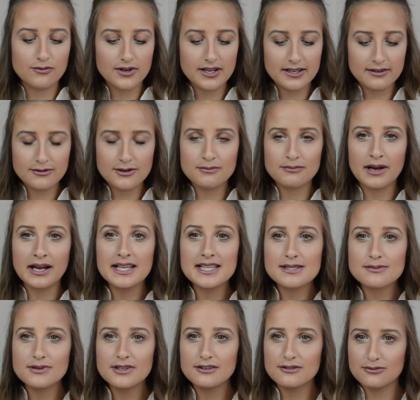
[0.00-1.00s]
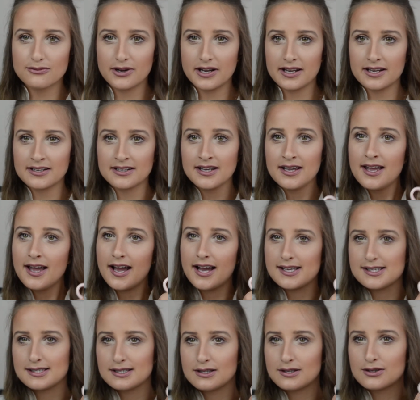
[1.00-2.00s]
It reminds me of when,
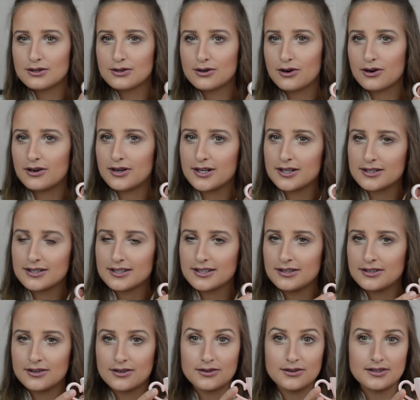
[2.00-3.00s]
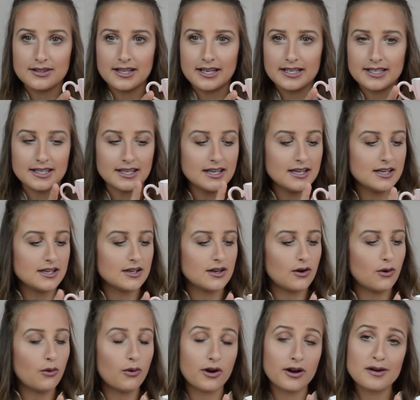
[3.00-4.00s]
as a little girl, you know, like,
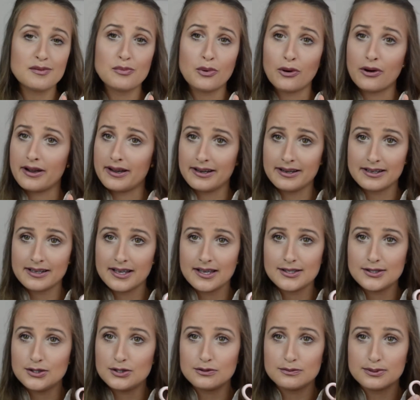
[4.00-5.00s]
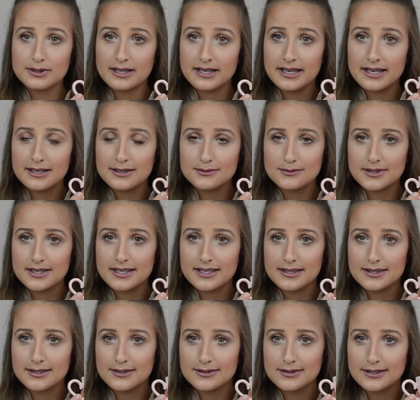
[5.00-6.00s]
or a boy, you play
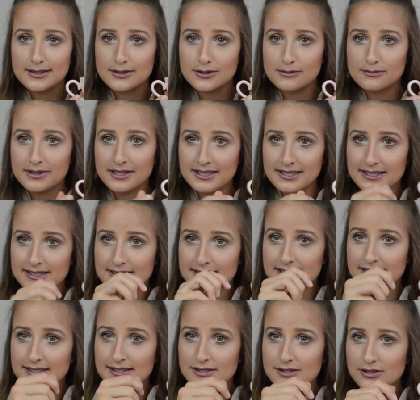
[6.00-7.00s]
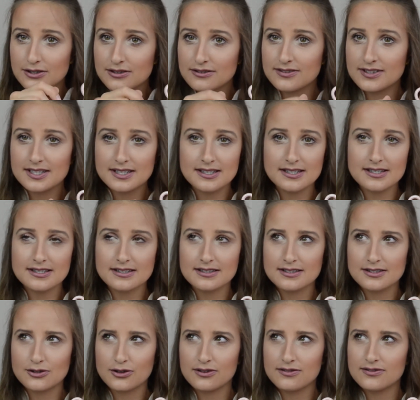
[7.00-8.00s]
with your little mini tea service.
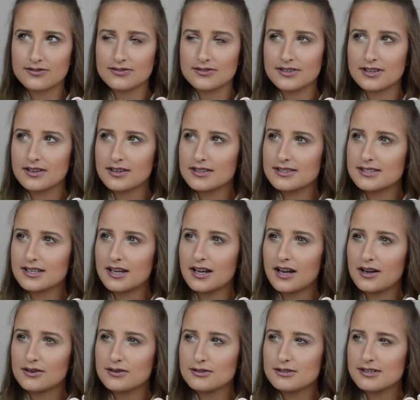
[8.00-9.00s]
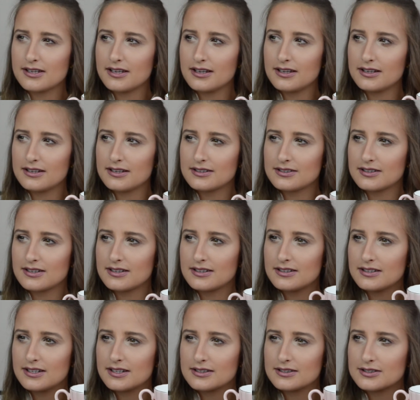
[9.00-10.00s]
So, is that how you say it
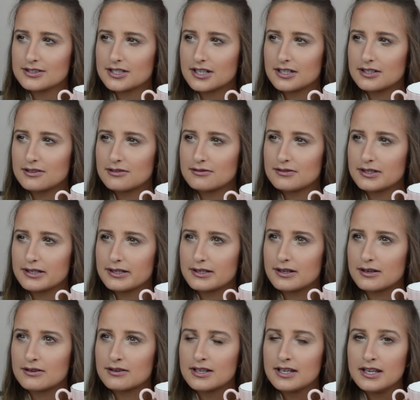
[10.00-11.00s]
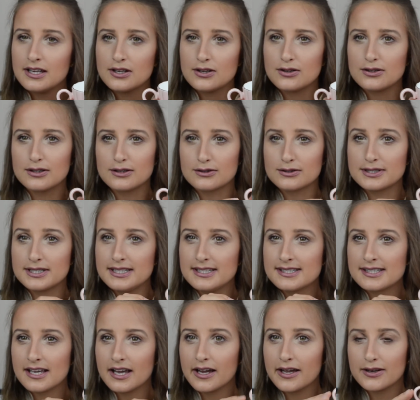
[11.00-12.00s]
in English? I don't really know. Your little tea
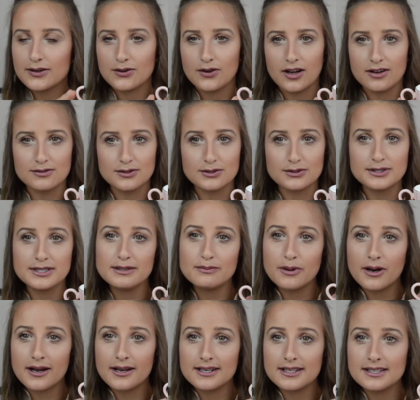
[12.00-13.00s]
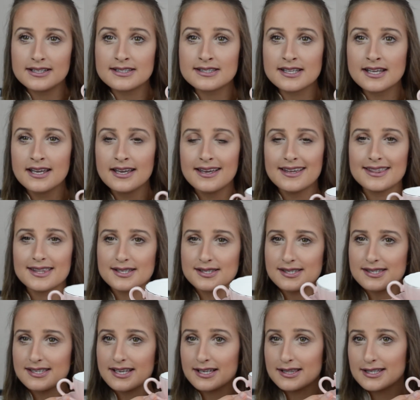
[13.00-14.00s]
set, and you have little tea parties. This
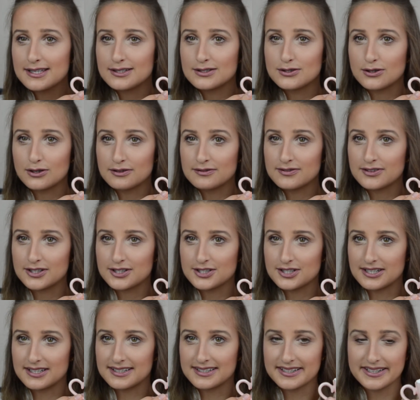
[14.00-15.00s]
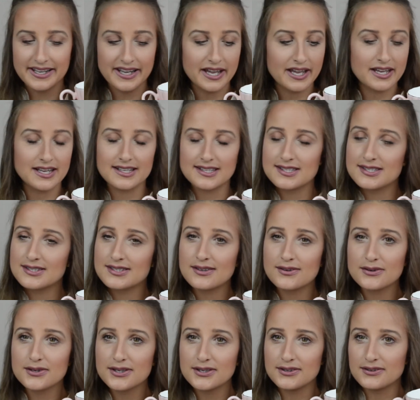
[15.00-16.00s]
is like the adult version. It's
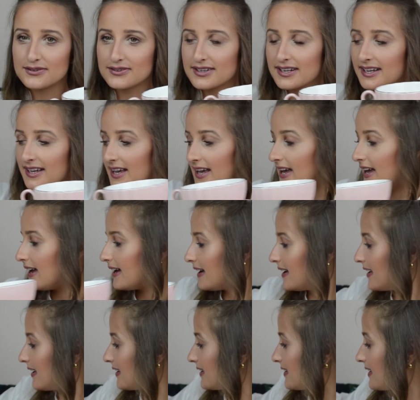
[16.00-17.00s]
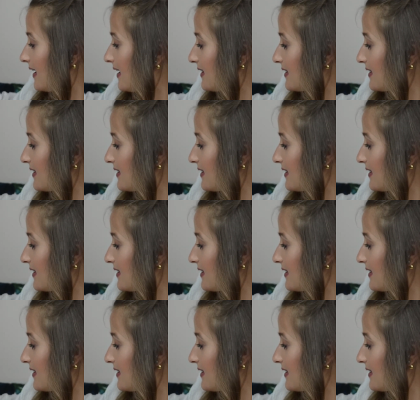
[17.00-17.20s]
so cute. And